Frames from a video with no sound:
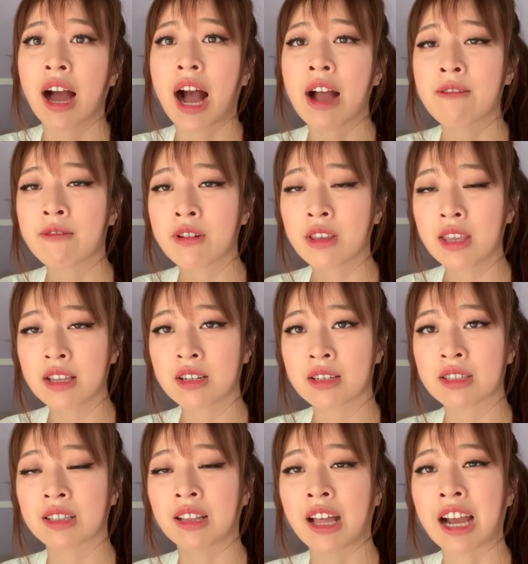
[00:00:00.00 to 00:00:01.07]
I really
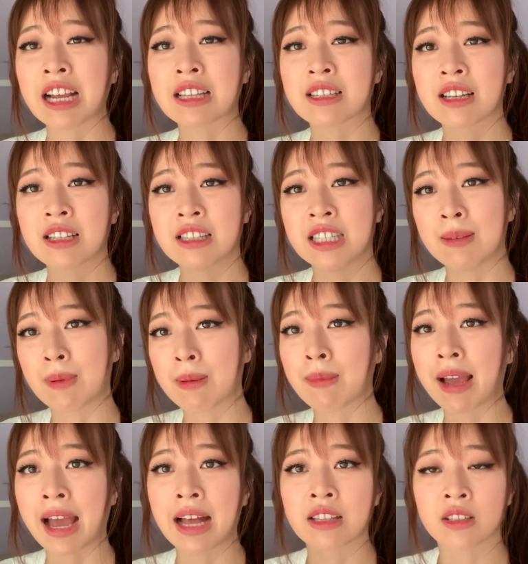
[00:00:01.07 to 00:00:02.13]
just liked dipping
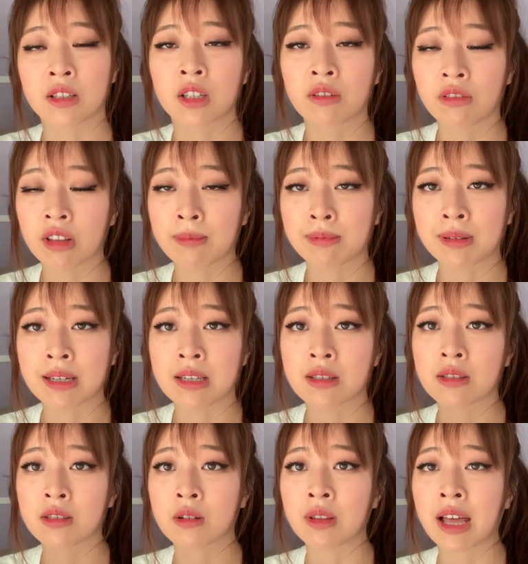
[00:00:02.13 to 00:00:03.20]
my hands all over the place
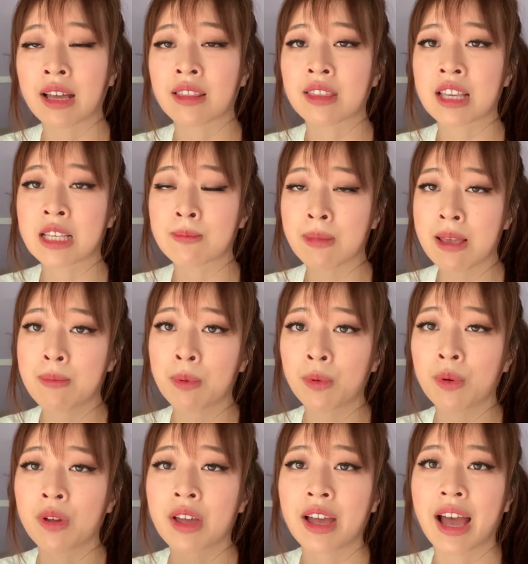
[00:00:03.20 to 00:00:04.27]
so that these
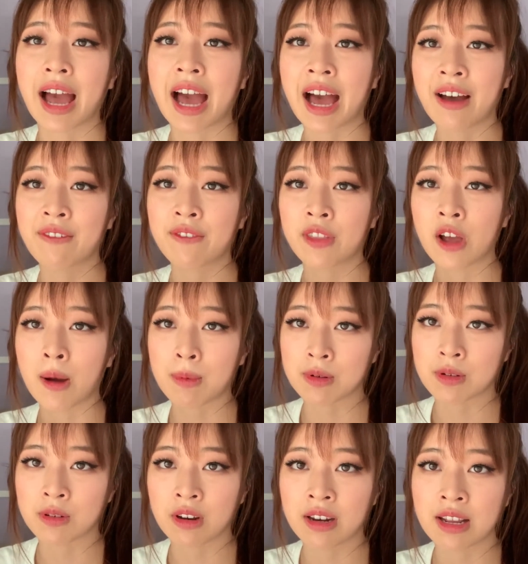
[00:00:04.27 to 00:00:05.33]
people have the
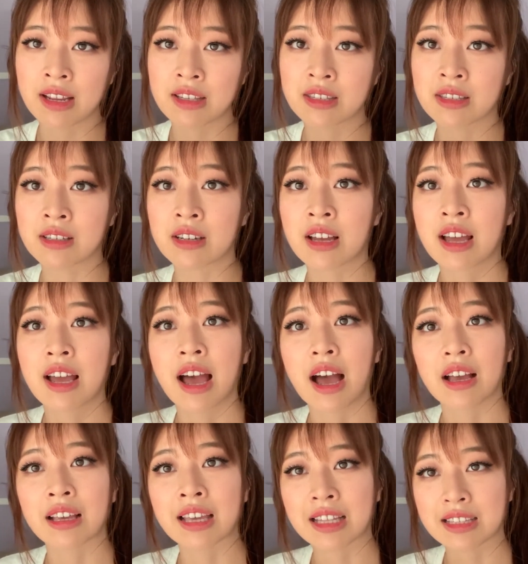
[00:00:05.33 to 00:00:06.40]
opportunity to
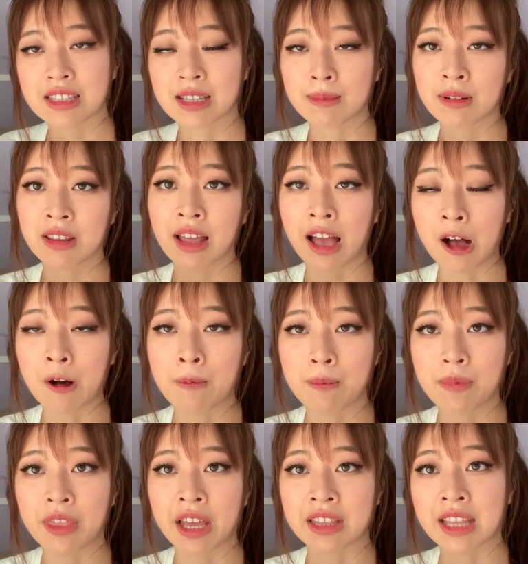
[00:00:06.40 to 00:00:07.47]
get some of the
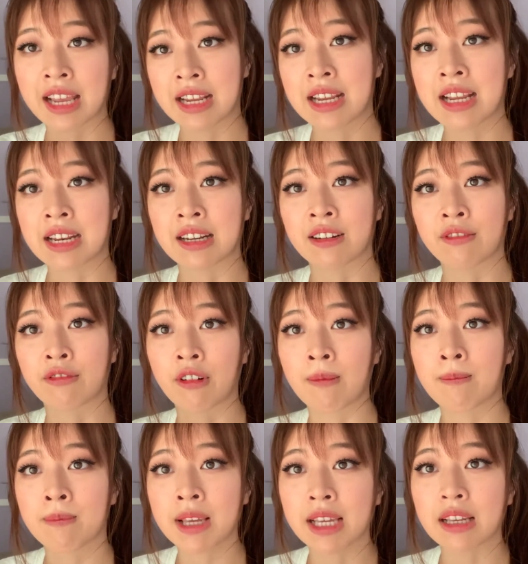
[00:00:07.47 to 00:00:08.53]
help that they needed from
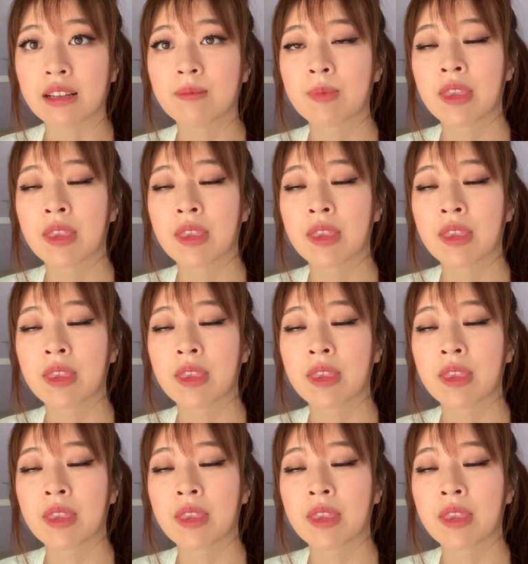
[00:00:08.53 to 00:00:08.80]
me.